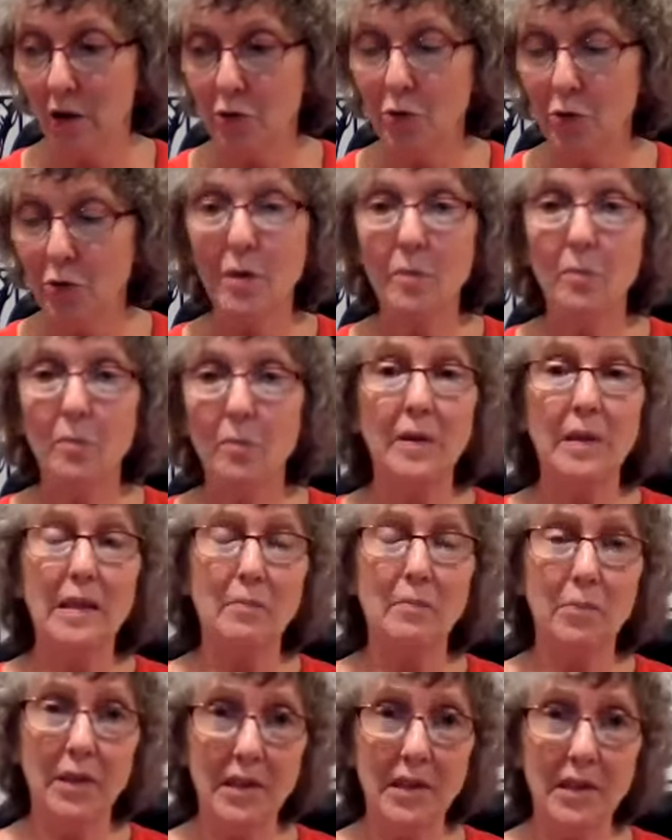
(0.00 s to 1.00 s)
you can
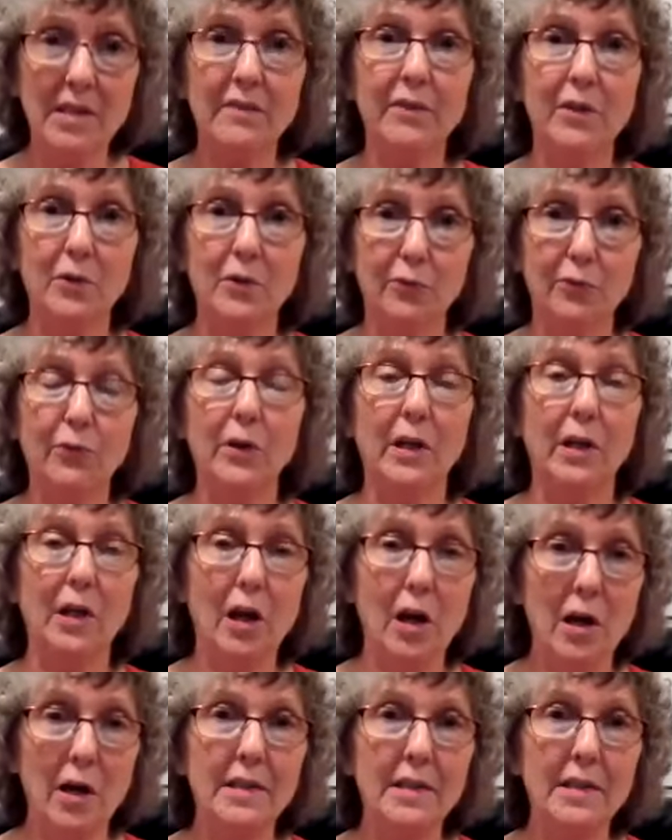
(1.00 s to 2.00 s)
please feel free to
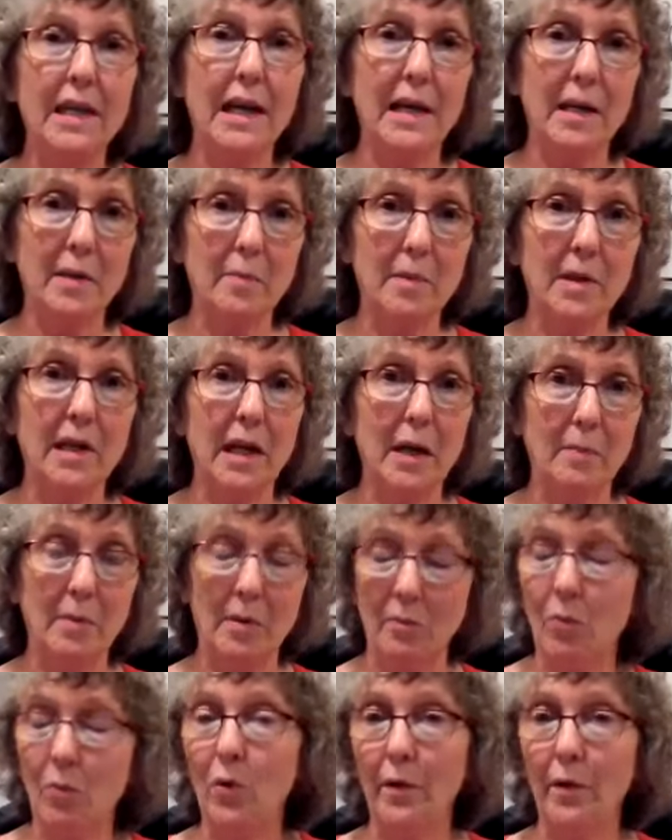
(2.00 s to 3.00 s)
contact me and I'd
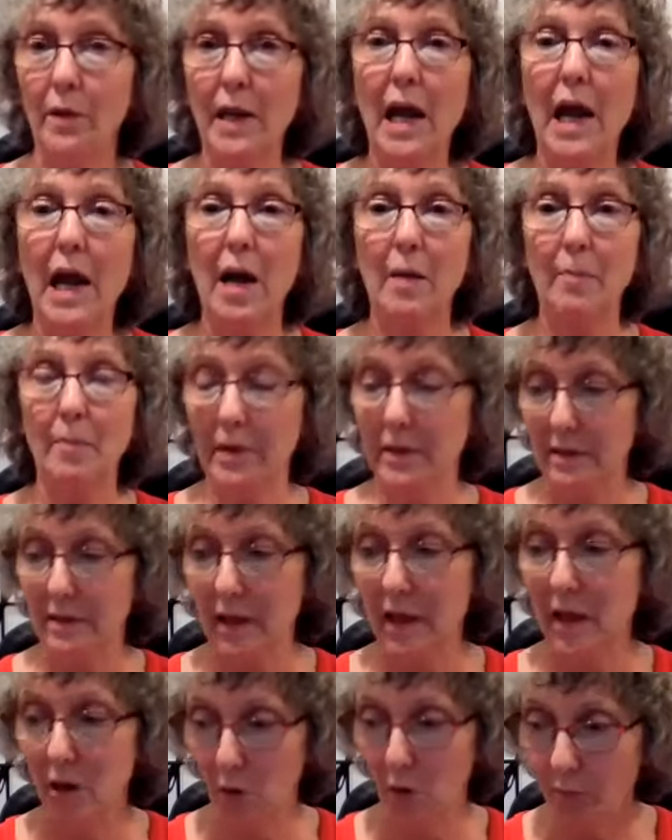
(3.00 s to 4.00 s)
be more than happy
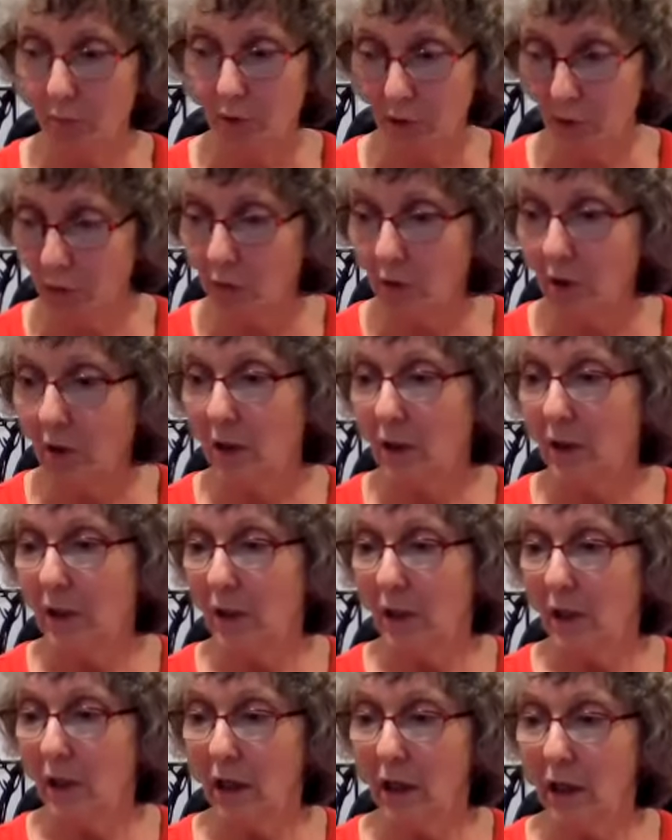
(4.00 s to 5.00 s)
to help you.
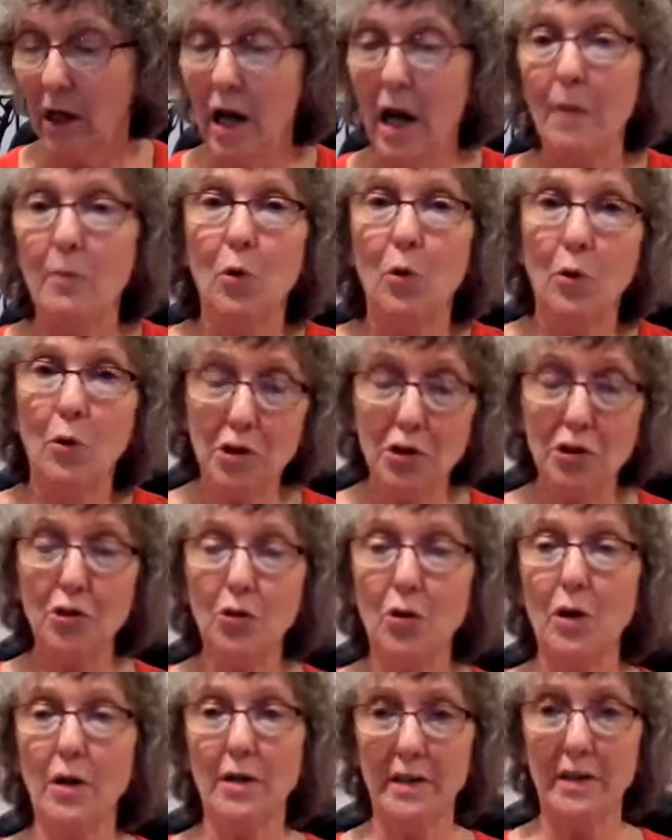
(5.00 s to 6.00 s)
I'm going to
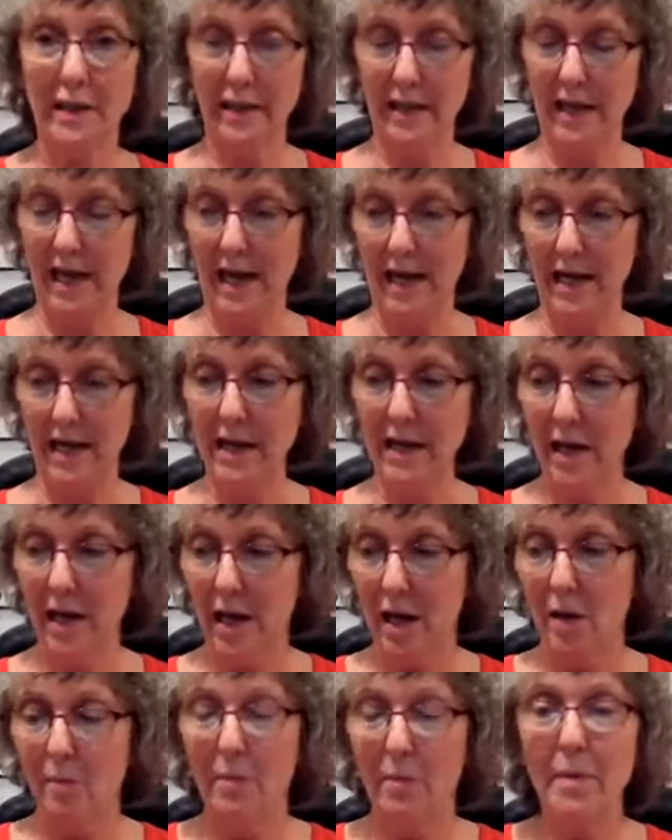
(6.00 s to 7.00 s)
start today
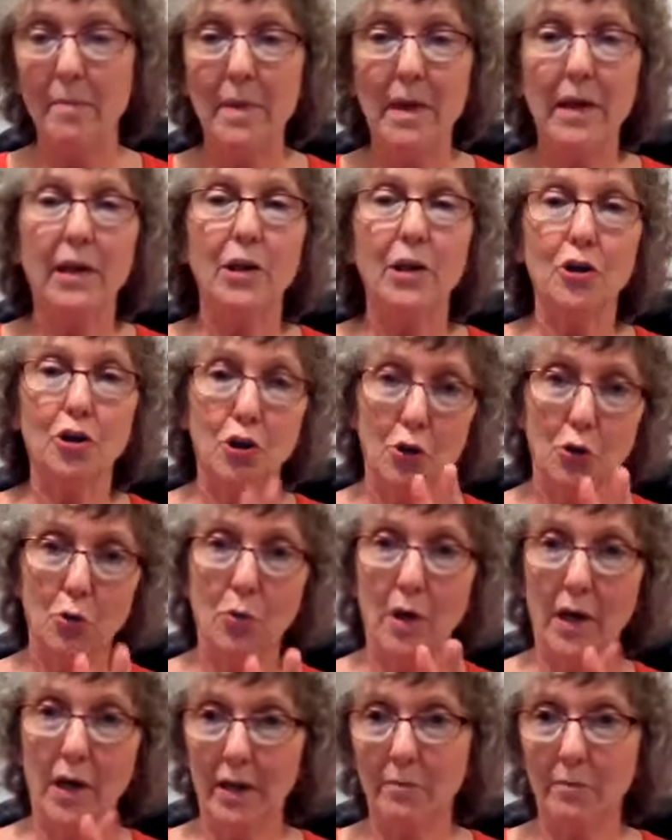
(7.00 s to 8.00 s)
by making
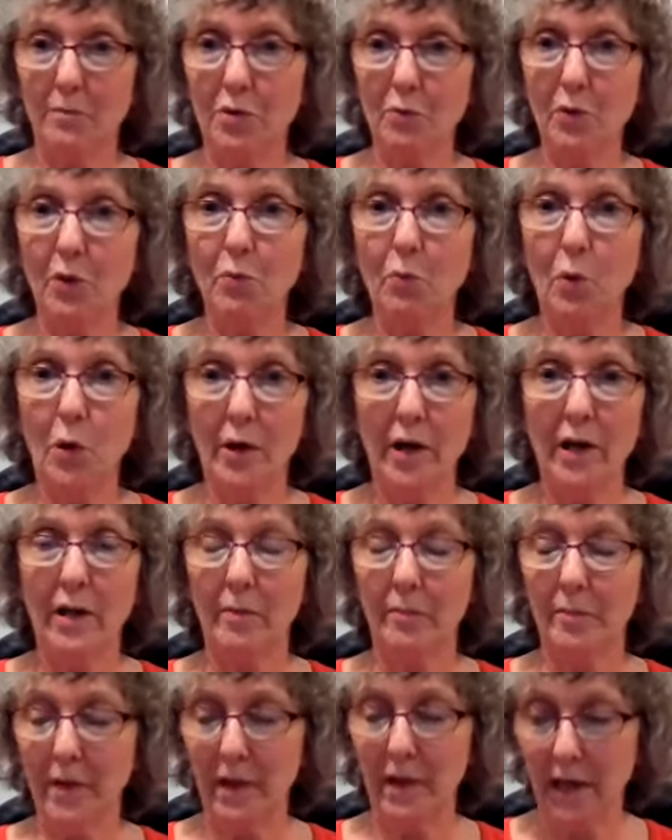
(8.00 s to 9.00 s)
2 items with 1
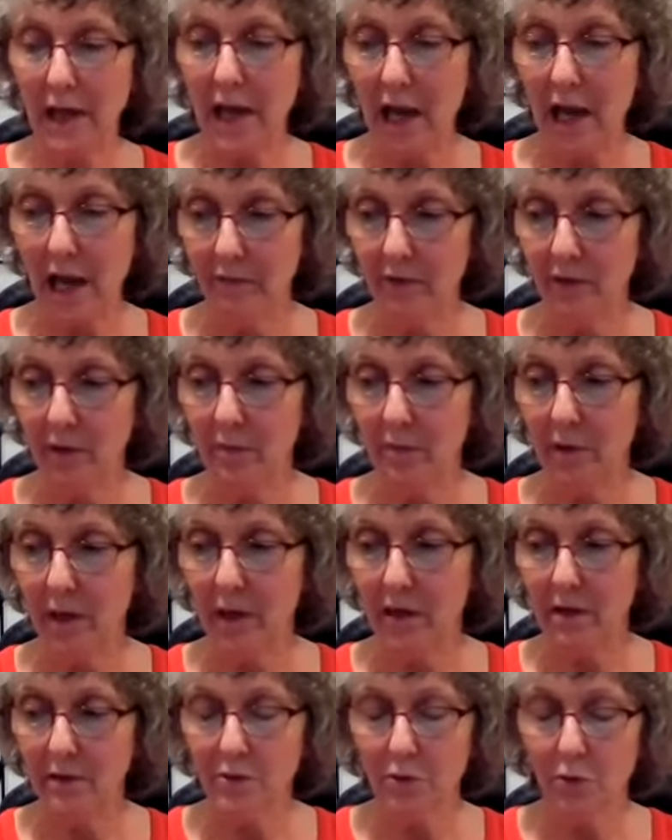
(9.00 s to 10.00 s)
item that I have in my
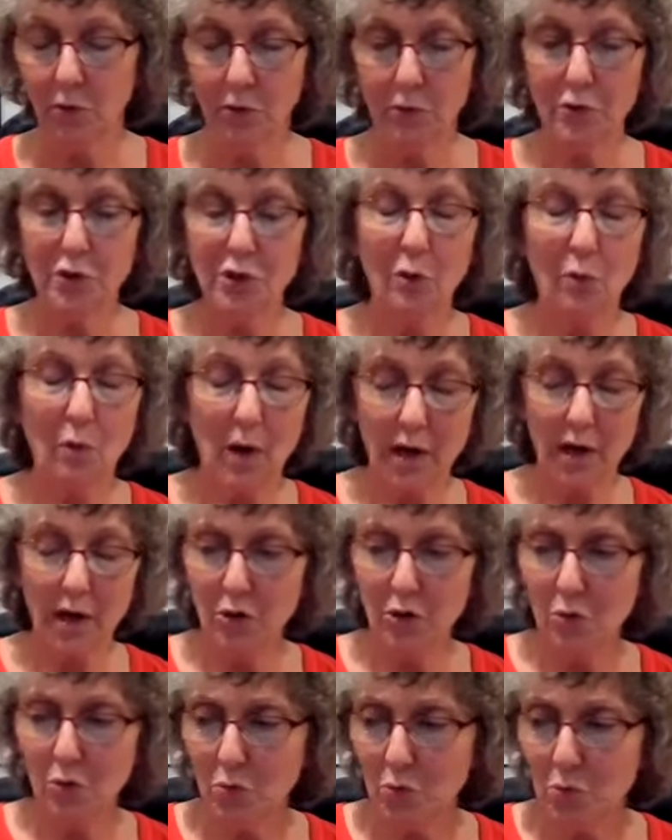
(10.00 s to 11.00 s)
household. So I
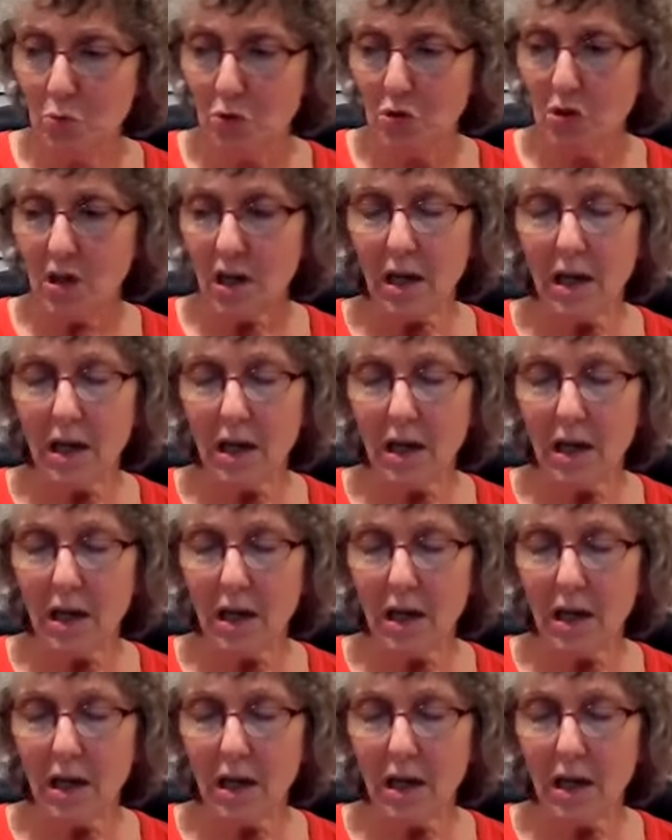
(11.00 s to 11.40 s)
use